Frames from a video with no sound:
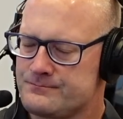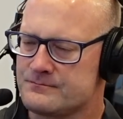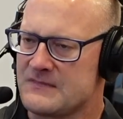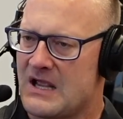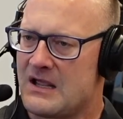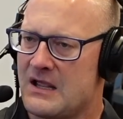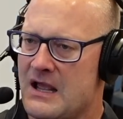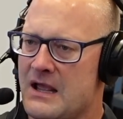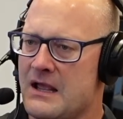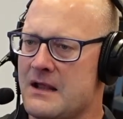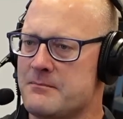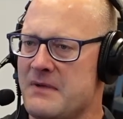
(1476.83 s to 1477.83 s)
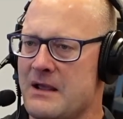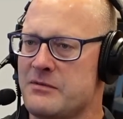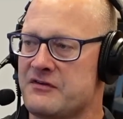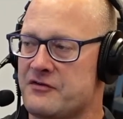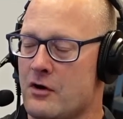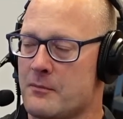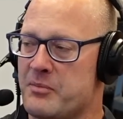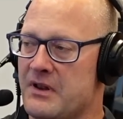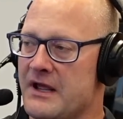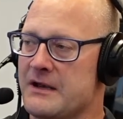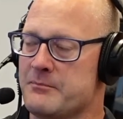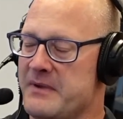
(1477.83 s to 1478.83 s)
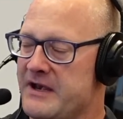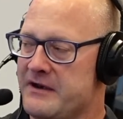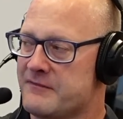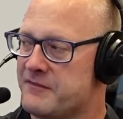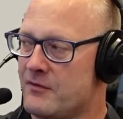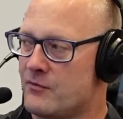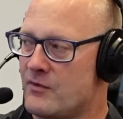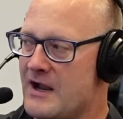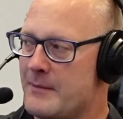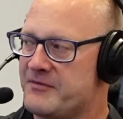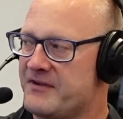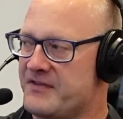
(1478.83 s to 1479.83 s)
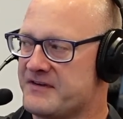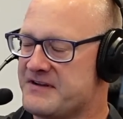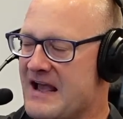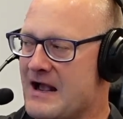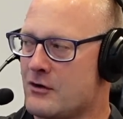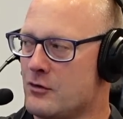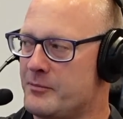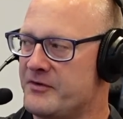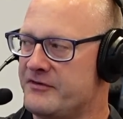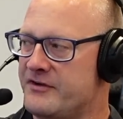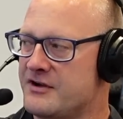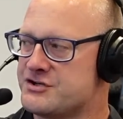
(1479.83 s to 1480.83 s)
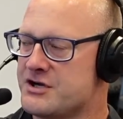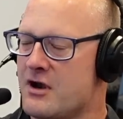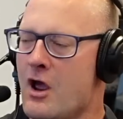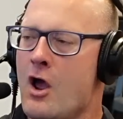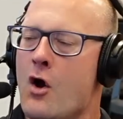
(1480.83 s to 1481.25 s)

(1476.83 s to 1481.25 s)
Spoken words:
And maybe start playing meaningful reps at the tackle position,